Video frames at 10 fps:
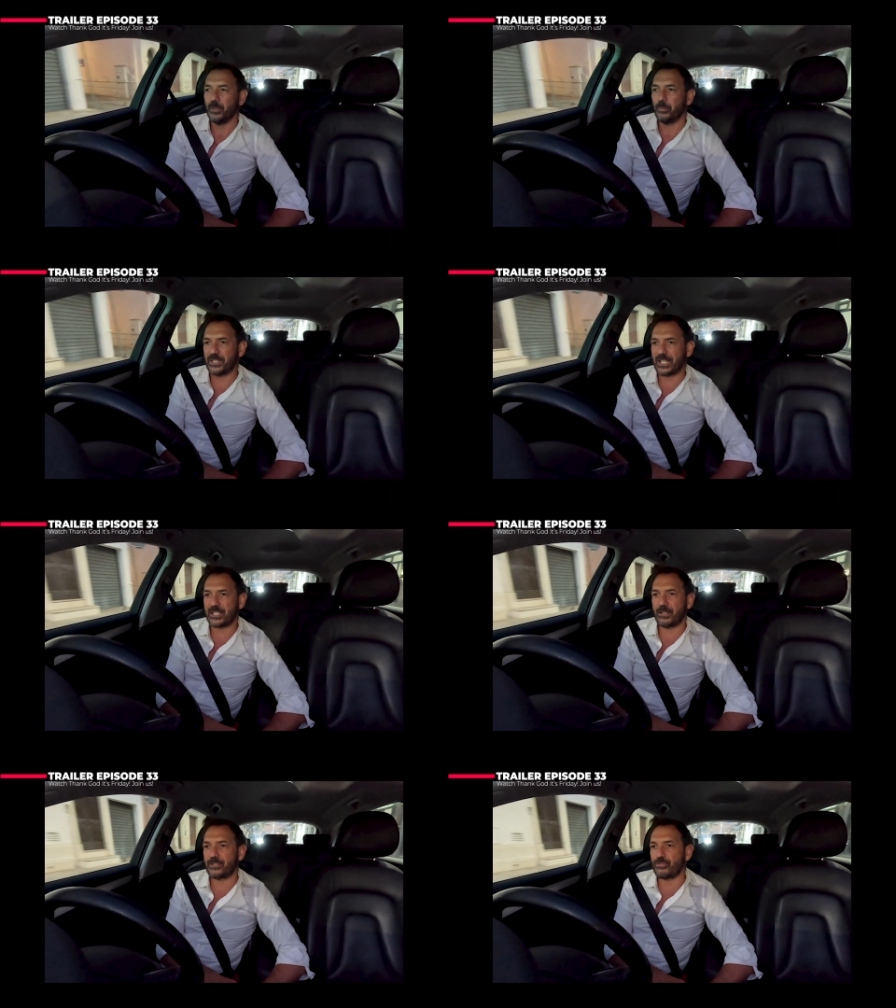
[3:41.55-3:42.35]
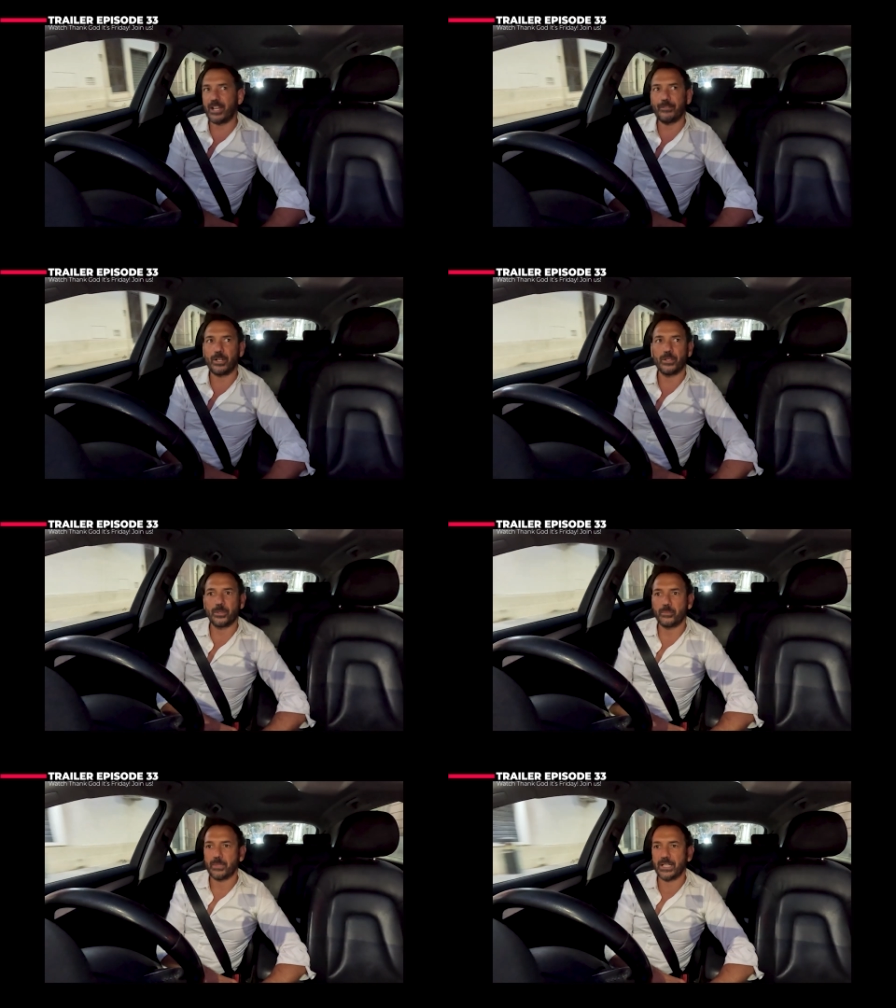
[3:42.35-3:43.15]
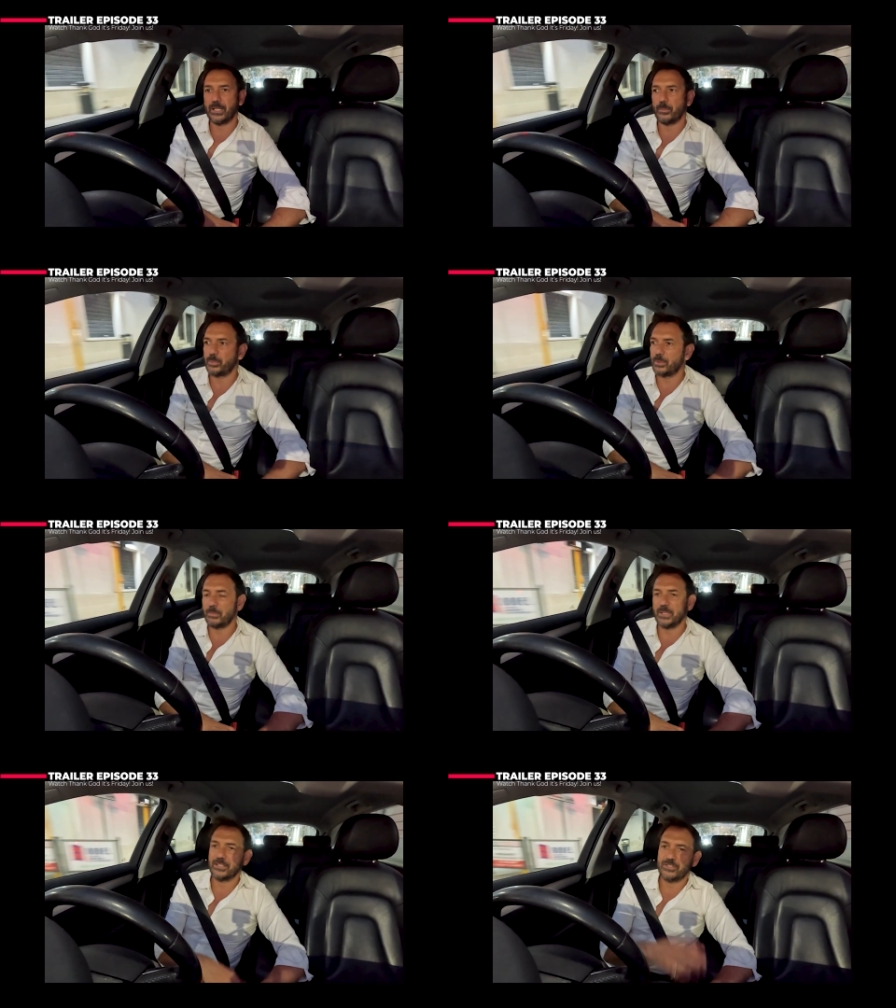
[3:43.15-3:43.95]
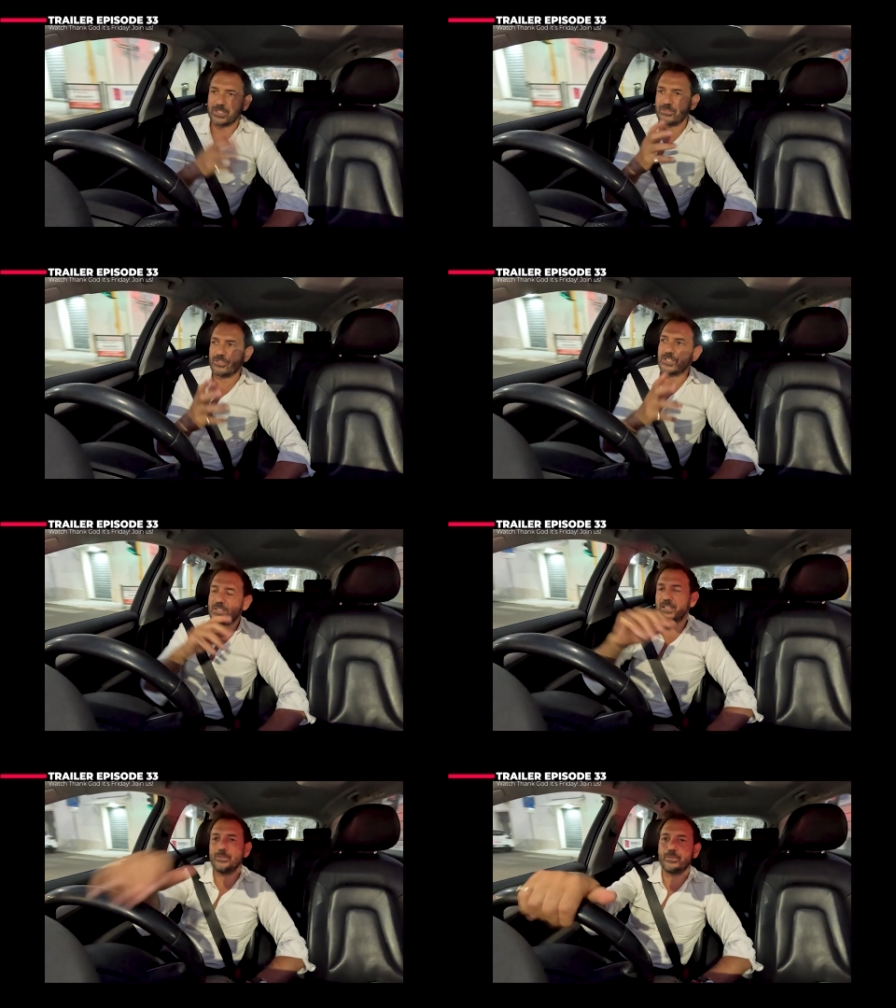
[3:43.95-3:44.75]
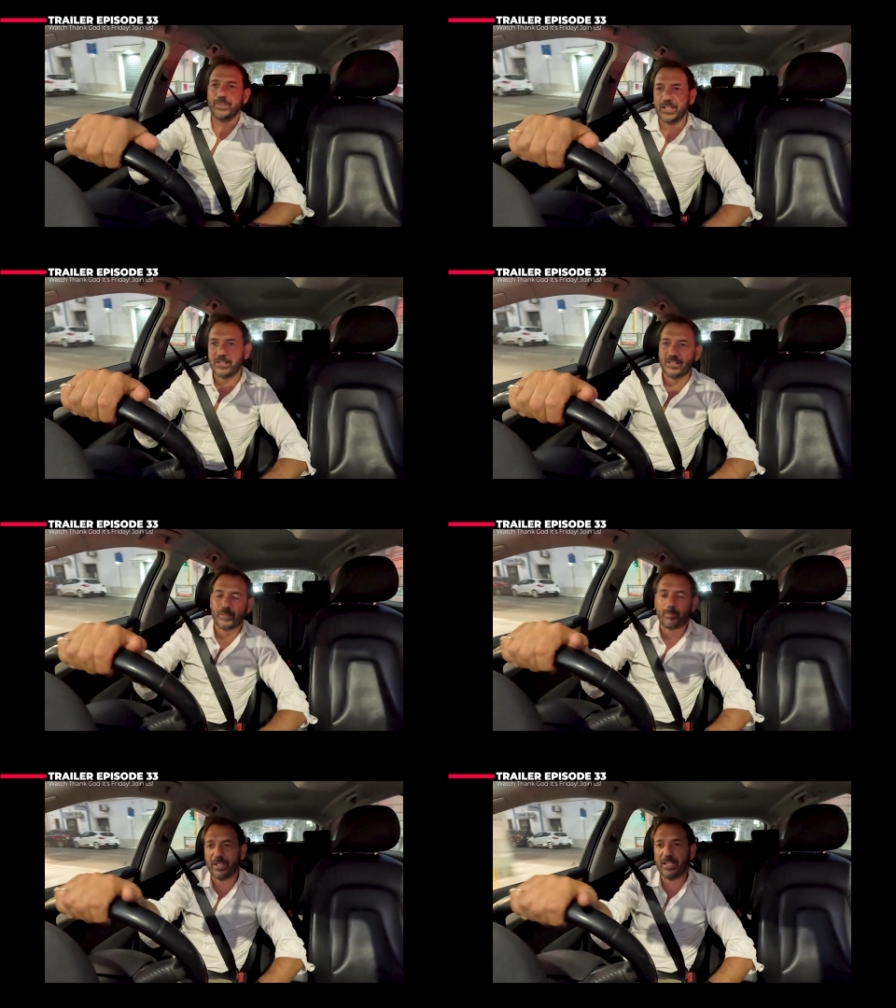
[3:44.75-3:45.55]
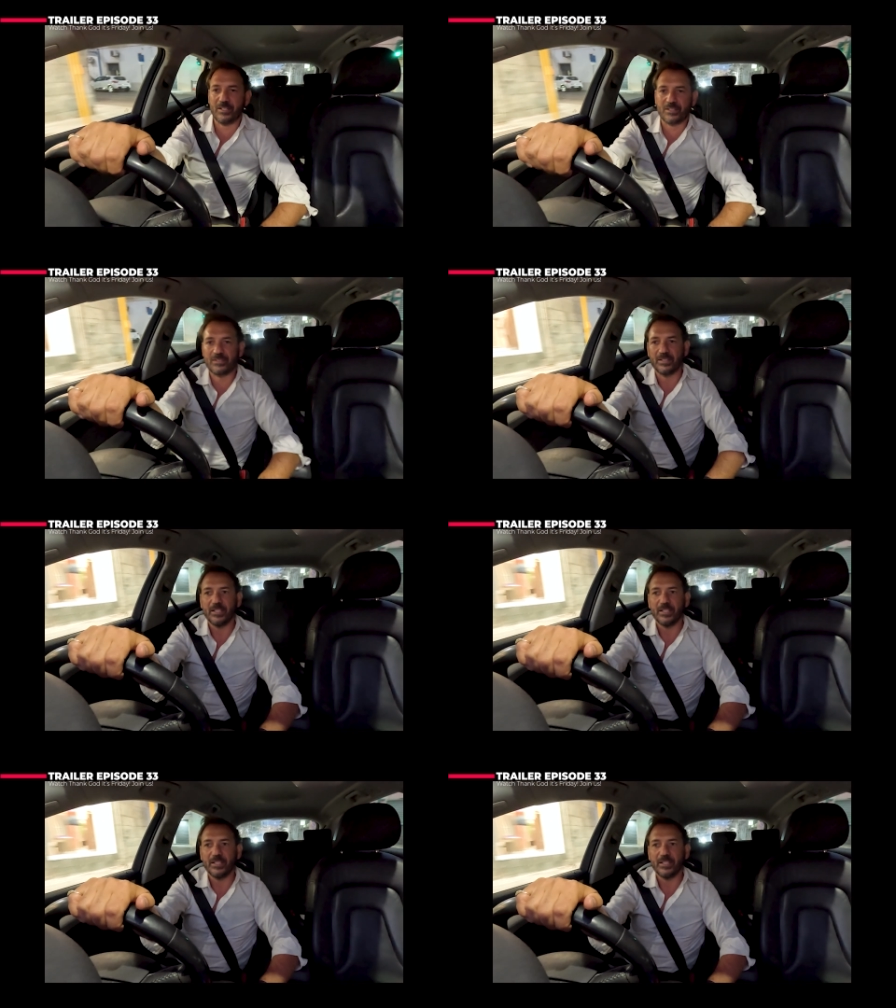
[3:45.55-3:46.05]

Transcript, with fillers: But as I drive home, uh, probably just, just a little thing that appeared